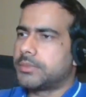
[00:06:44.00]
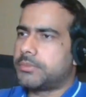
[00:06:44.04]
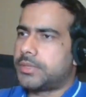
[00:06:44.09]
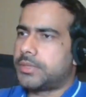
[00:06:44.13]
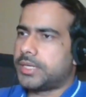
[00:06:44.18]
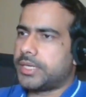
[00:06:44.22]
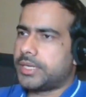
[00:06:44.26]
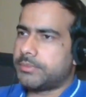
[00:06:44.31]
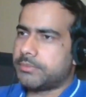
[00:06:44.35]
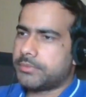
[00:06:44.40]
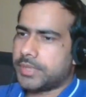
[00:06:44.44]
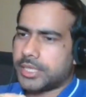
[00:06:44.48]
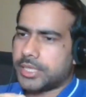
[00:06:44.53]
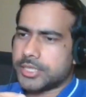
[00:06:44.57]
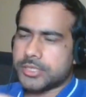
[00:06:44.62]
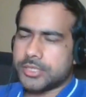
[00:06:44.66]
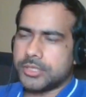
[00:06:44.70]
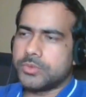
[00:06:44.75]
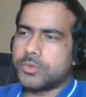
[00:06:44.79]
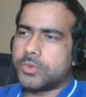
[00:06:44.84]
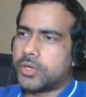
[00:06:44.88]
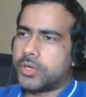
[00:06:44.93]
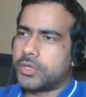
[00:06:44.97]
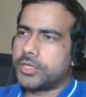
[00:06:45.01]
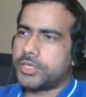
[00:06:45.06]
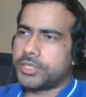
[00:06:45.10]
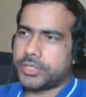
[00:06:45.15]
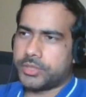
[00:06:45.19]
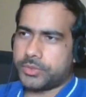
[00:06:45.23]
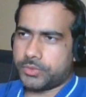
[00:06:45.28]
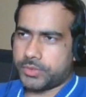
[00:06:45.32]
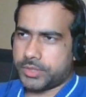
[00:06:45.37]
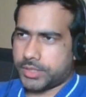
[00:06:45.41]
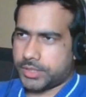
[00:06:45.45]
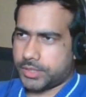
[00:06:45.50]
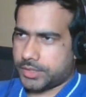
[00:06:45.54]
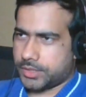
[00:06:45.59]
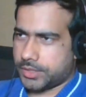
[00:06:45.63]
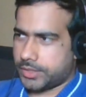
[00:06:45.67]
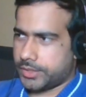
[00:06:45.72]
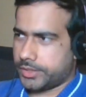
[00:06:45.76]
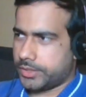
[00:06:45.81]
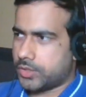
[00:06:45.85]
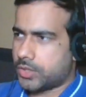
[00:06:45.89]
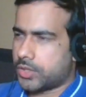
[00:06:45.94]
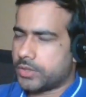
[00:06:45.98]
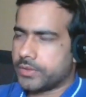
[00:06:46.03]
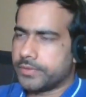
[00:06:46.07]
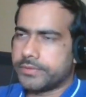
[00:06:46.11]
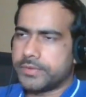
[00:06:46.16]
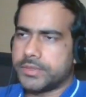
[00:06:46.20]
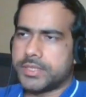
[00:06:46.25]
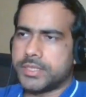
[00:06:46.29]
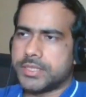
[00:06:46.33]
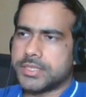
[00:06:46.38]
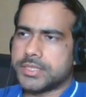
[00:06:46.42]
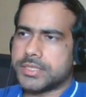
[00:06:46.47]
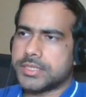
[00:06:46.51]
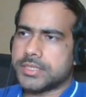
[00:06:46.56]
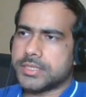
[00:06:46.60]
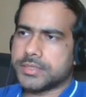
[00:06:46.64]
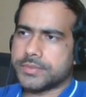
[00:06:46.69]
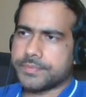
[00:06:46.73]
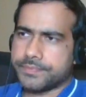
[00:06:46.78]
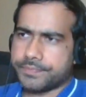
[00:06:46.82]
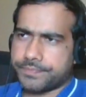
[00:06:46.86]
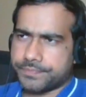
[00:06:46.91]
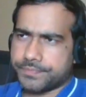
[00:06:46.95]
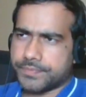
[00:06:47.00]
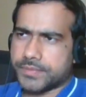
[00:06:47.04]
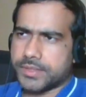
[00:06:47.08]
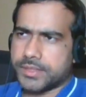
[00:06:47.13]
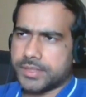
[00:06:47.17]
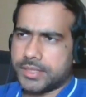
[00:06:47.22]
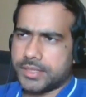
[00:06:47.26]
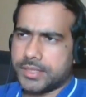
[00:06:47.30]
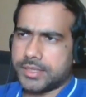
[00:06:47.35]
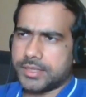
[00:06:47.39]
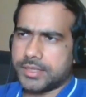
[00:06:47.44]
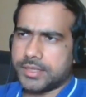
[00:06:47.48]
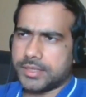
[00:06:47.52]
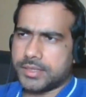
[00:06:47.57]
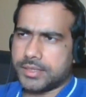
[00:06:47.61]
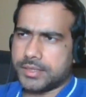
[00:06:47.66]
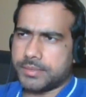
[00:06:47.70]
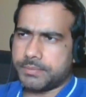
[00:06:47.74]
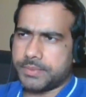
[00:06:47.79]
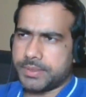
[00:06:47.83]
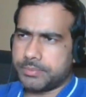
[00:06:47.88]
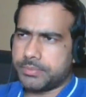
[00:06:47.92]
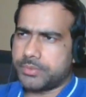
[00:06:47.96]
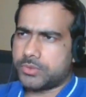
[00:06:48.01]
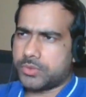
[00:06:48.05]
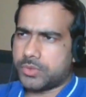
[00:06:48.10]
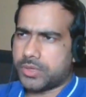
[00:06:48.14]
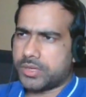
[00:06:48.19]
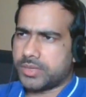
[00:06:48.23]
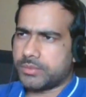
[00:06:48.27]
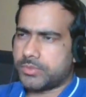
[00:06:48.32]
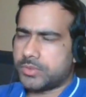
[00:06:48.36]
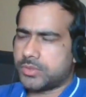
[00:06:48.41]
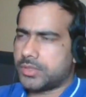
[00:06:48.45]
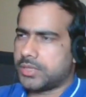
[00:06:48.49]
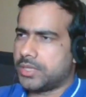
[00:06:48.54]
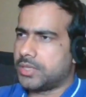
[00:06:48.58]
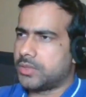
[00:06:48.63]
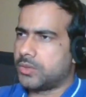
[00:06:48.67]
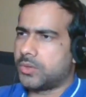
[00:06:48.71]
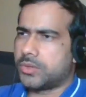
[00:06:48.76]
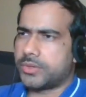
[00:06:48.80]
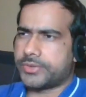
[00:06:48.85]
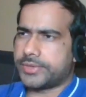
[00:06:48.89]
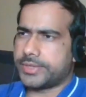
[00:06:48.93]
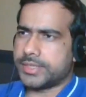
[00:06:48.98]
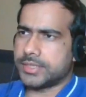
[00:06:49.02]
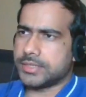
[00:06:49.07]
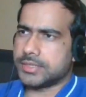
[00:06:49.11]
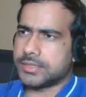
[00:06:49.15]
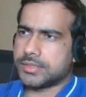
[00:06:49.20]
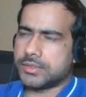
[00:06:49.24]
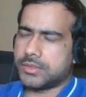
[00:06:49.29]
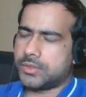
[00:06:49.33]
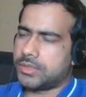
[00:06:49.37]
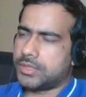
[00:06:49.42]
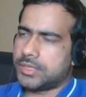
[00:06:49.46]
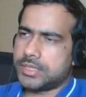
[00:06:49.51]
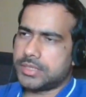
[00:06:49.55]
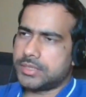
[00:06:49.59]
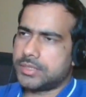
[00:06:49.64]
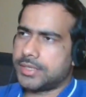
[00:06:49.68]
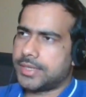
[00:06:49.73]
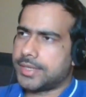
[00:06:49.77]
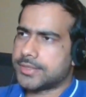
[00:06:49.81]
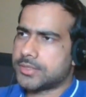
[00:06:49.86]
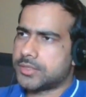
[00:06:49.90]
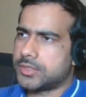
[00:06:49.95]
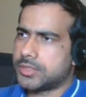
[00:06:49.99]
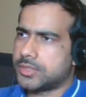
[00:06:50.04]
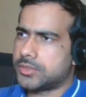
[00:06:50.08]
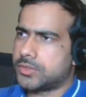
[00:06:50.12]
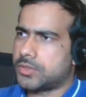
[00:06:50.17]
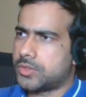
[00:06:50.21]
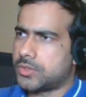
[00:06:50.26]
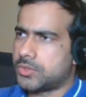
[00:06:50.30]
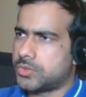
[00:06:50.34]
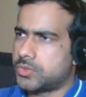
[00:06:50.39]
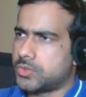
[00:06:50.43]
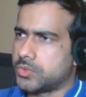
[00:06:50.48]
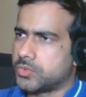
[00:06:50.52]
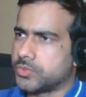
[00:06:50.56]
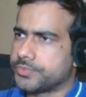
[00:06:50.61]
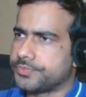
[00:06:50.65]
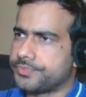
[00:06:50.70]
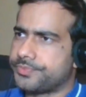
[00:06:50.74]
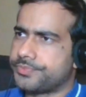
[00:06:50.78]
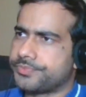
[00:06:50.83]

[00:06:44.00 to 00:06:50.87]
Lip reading: But I'm actually warning you that a lot of the things people talk about algo tradings and all that actually is not true.